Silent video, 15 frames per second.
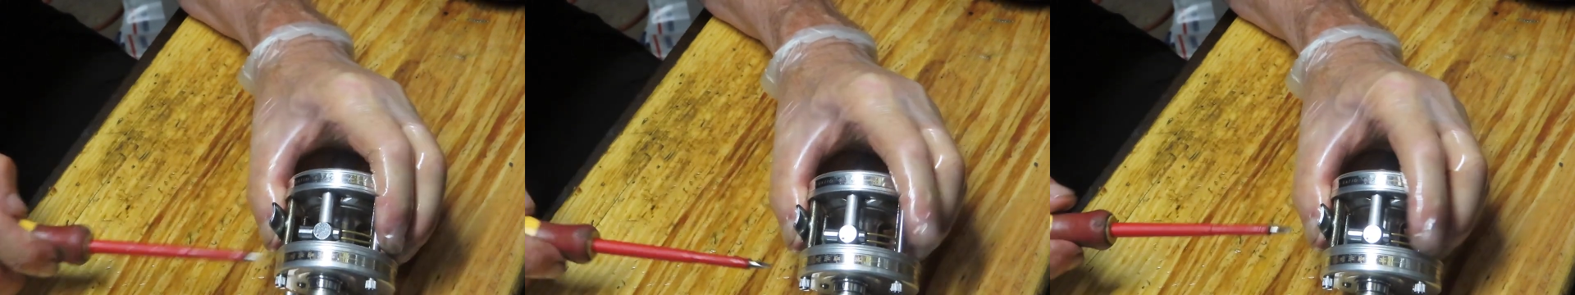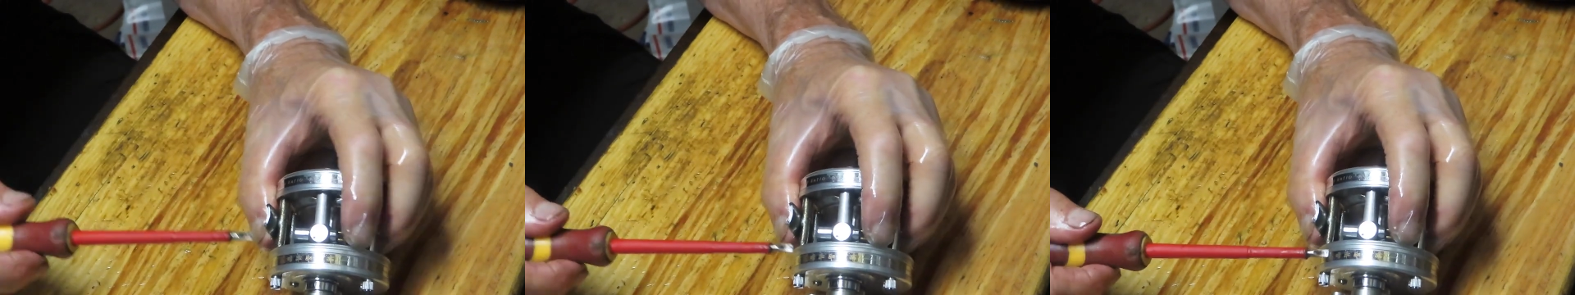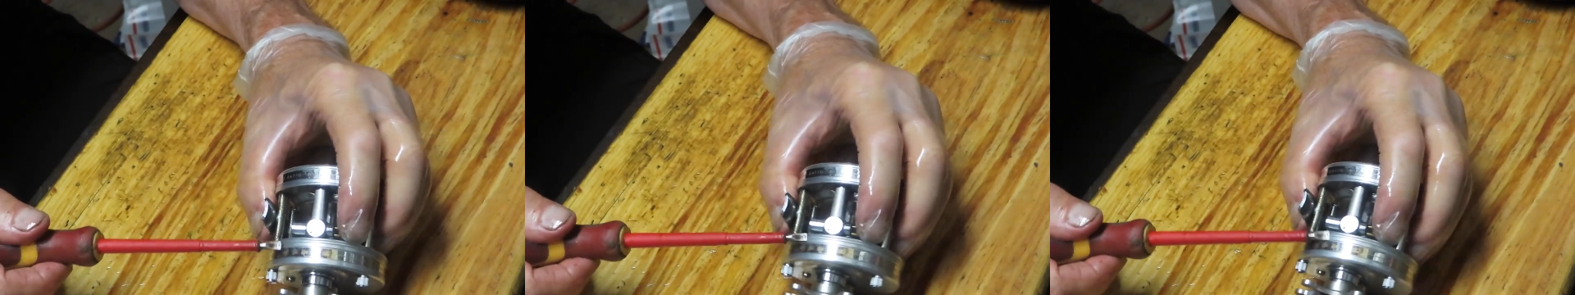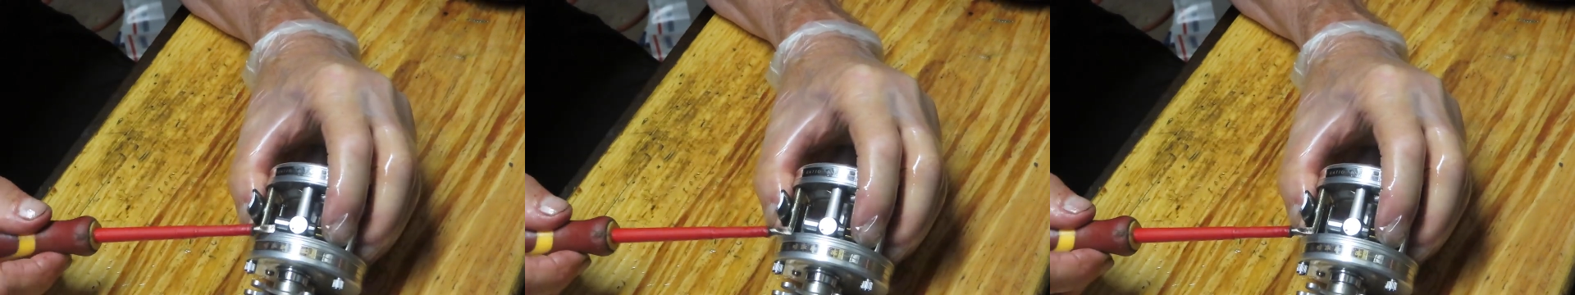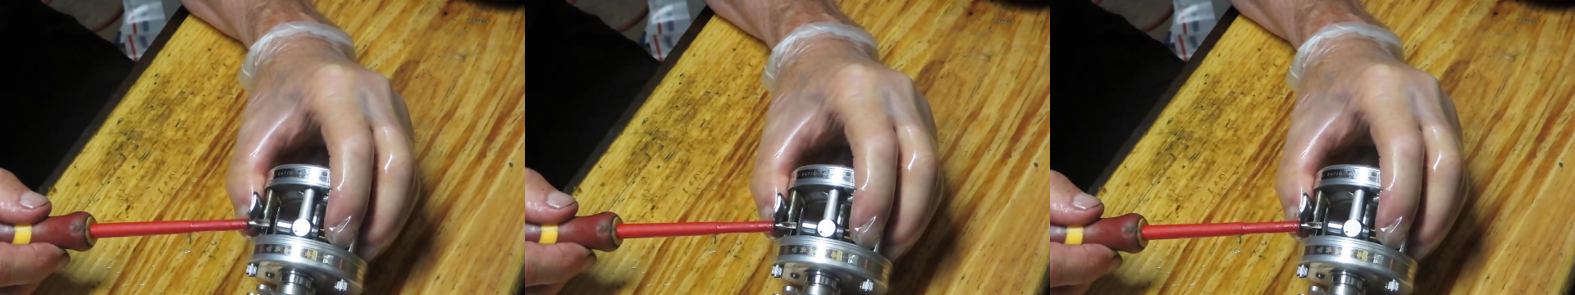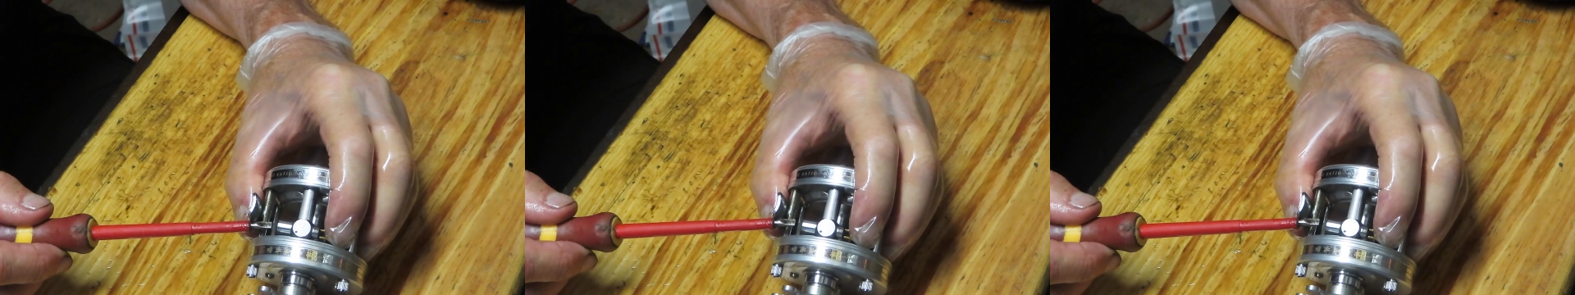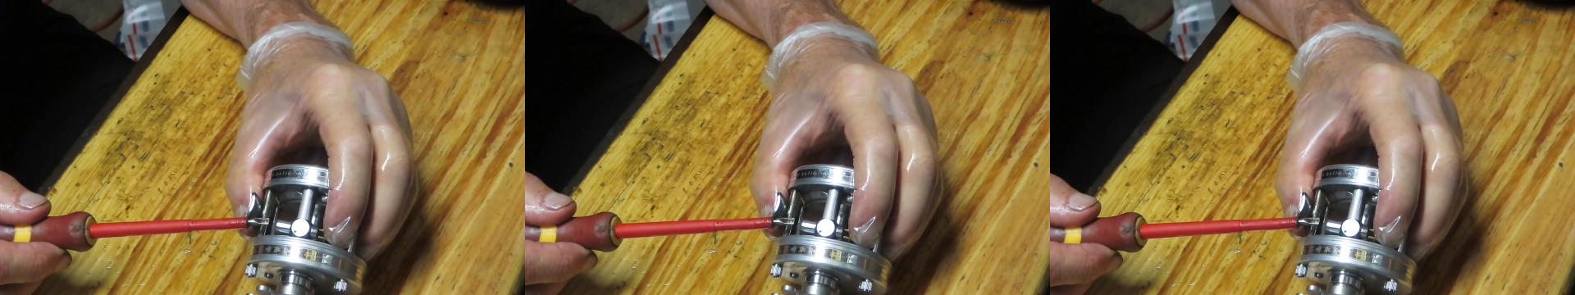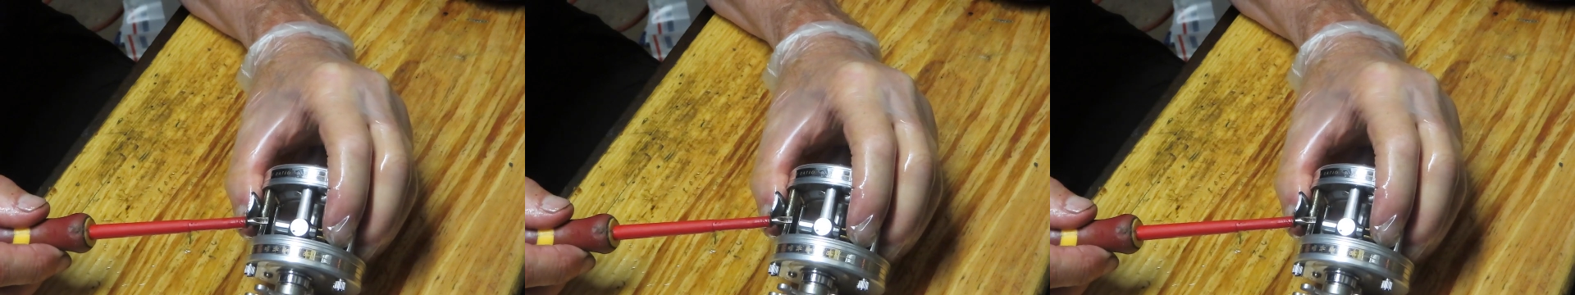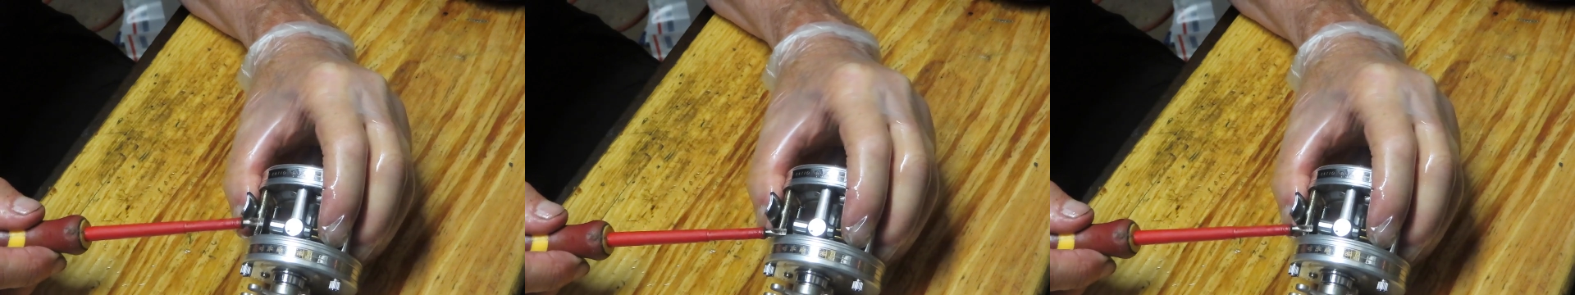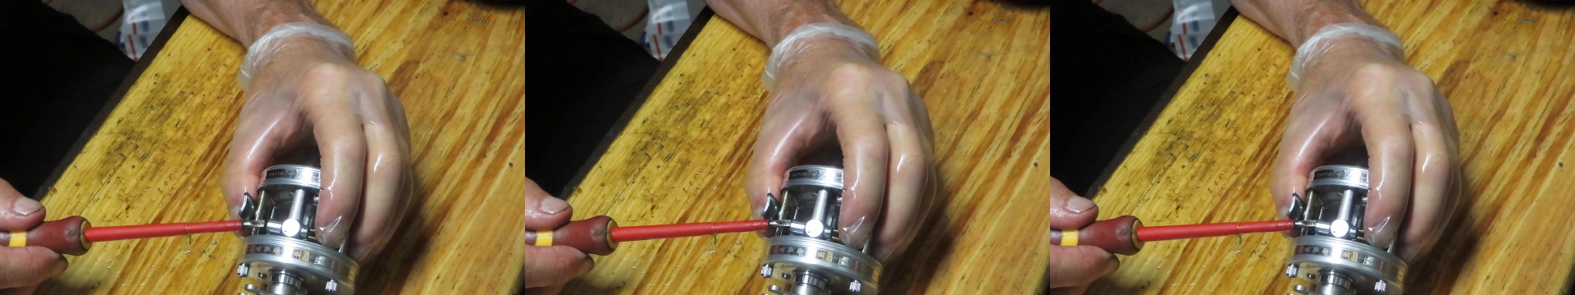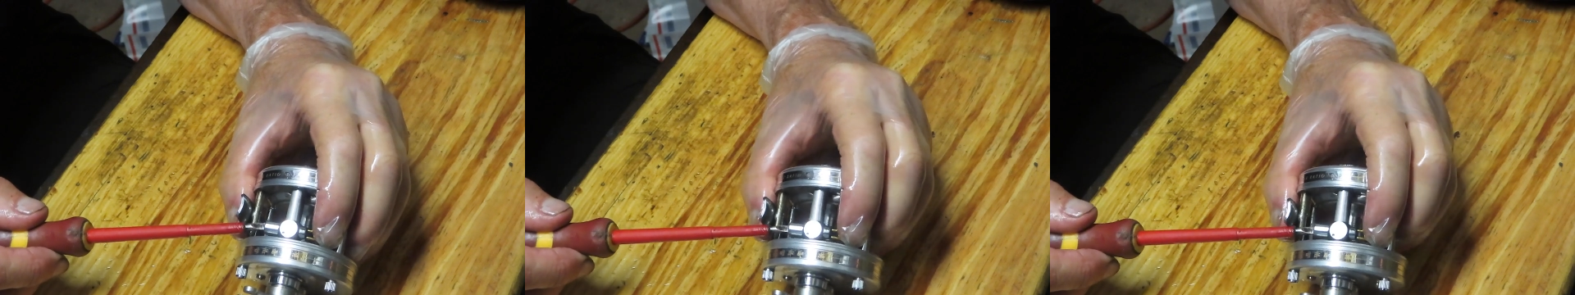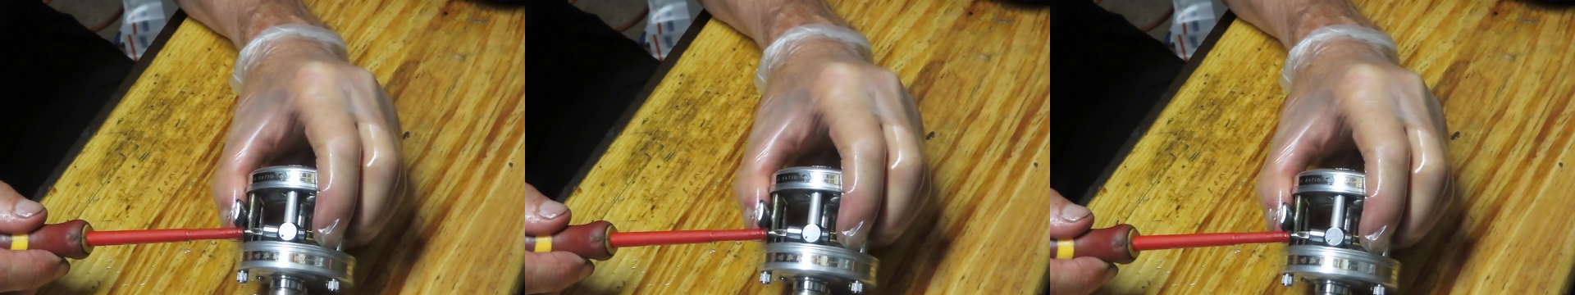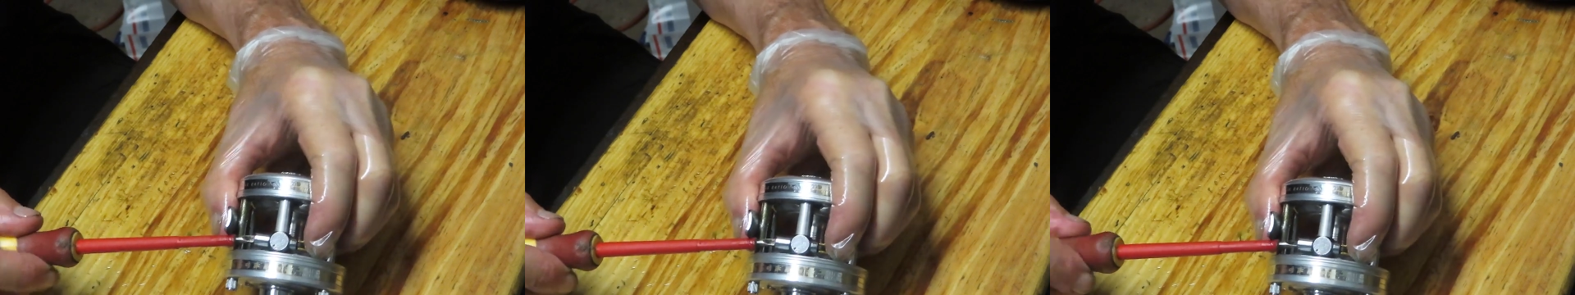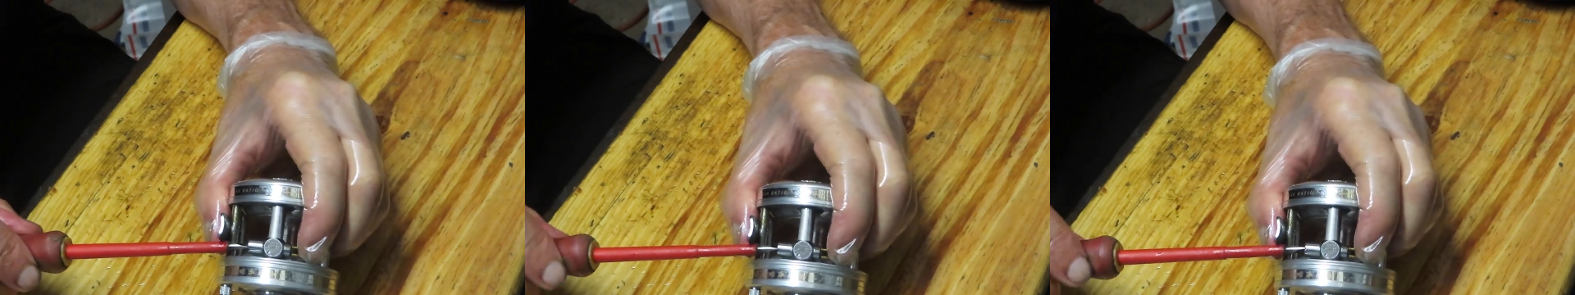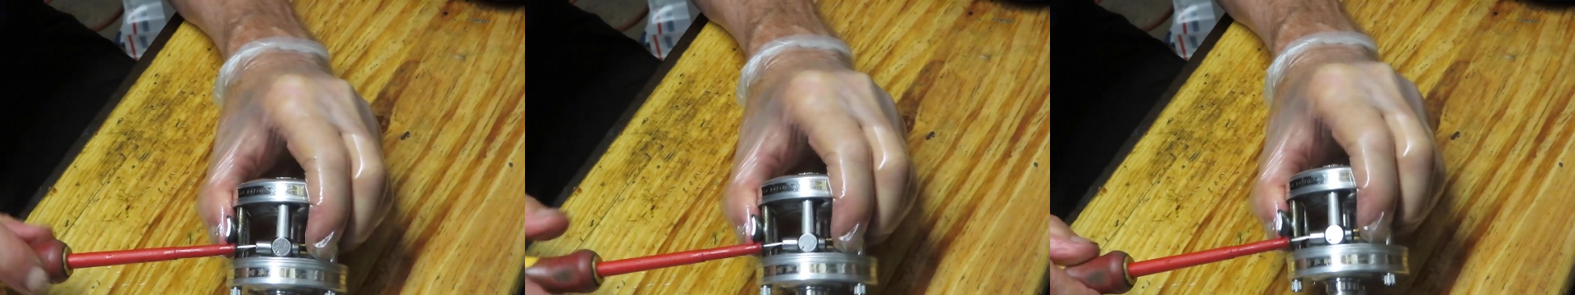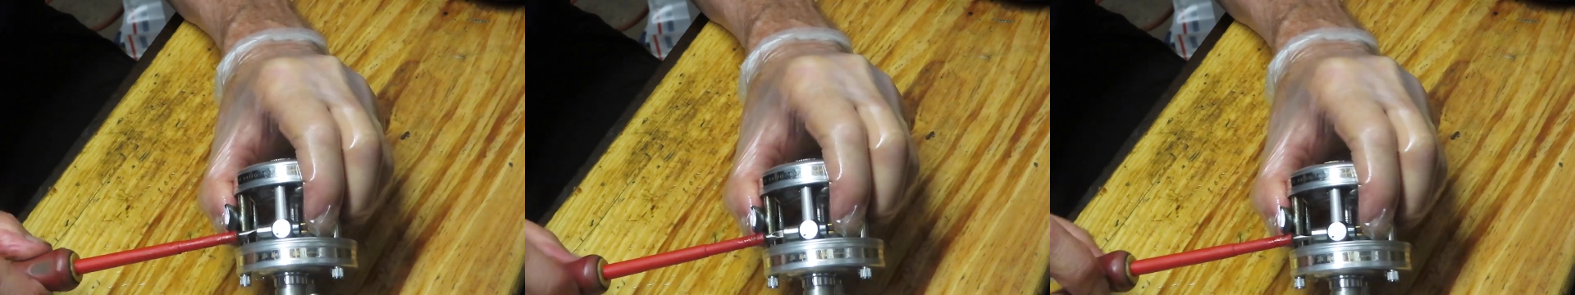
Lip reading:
[unreadable: no face in view]